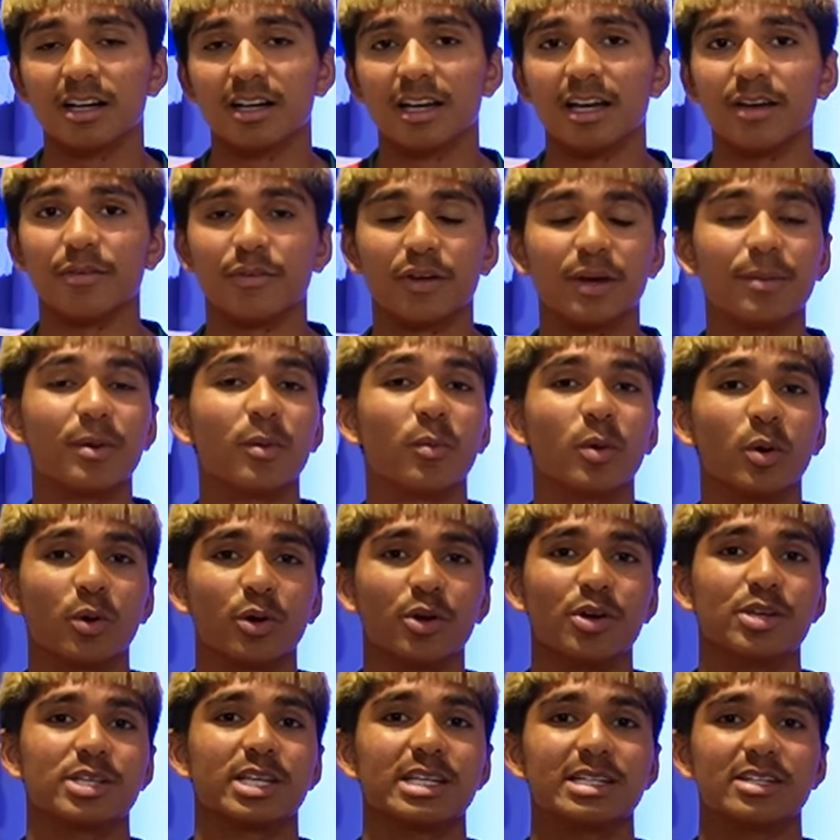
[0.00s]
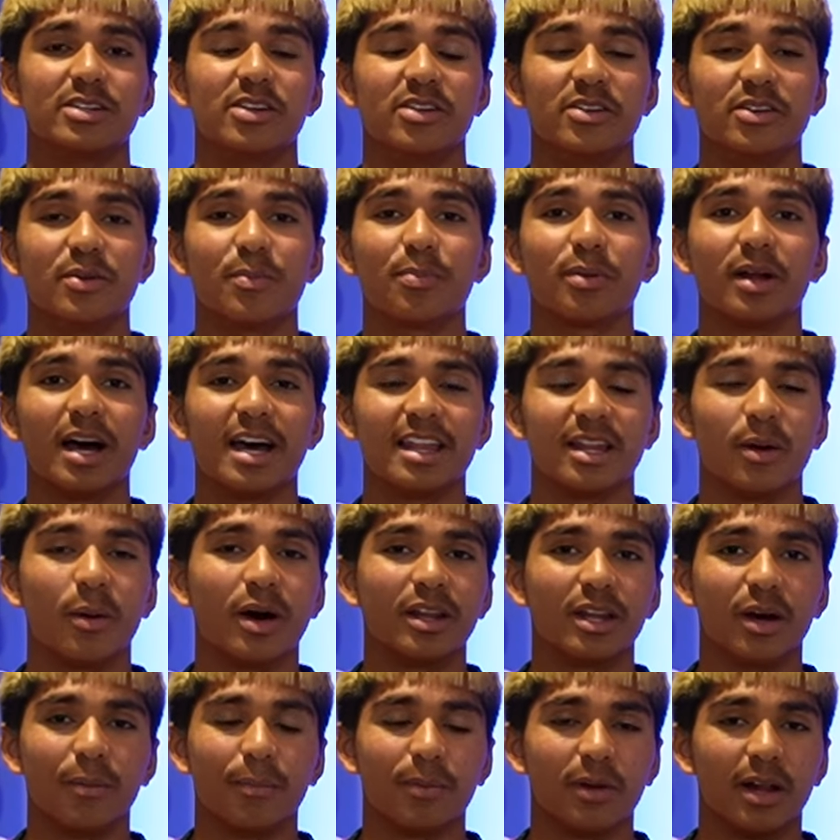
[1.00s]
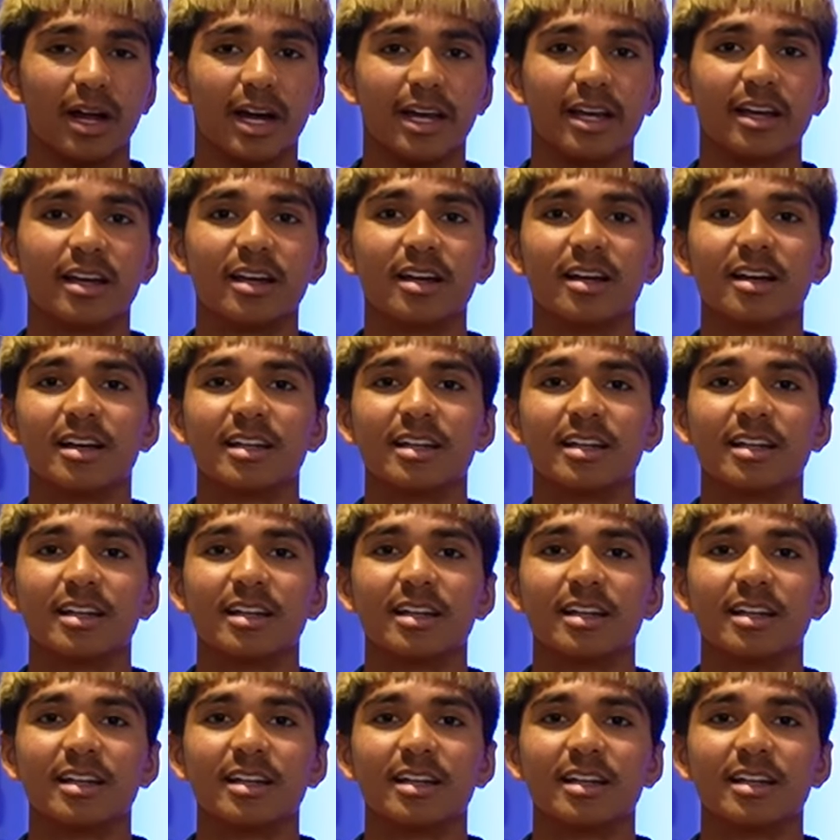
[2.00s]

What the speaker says: If him and Will Hughes continue to play the way they're playing,